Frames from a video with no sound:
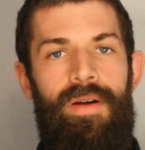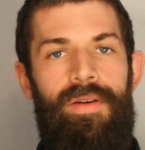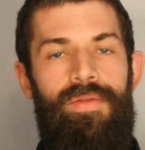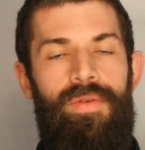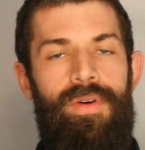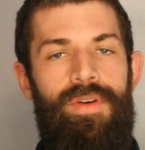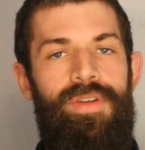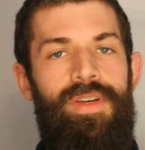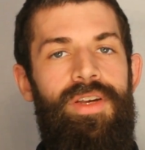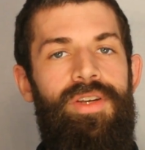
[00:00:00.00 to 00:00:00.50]
And if
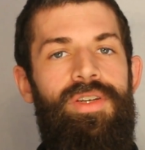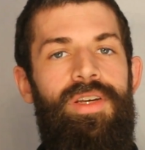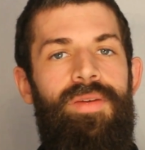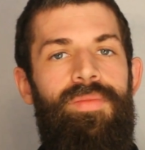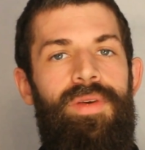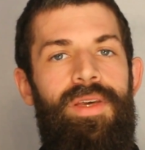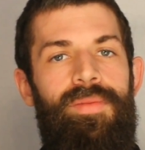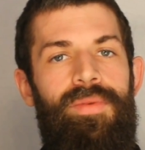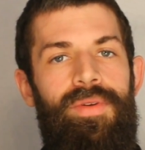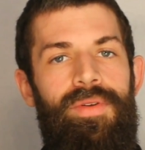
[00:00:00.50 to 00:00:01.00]
we're teaching
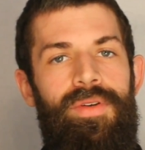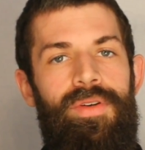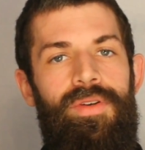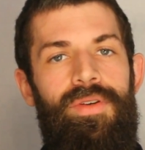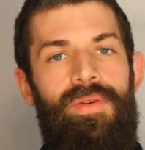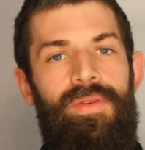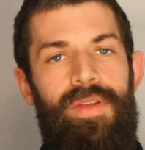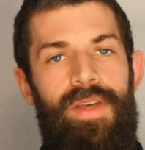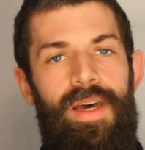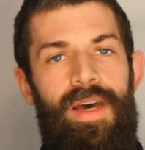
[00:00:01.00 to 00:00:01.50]
people to
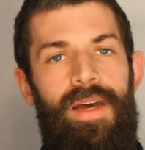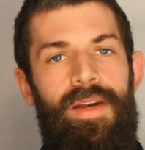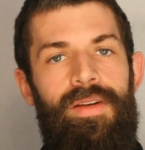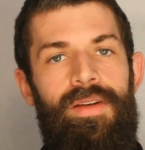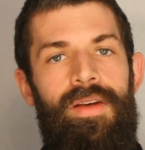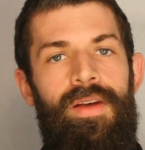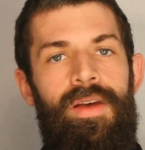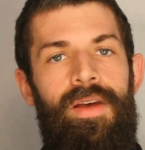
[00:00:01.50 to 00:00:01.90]
do that,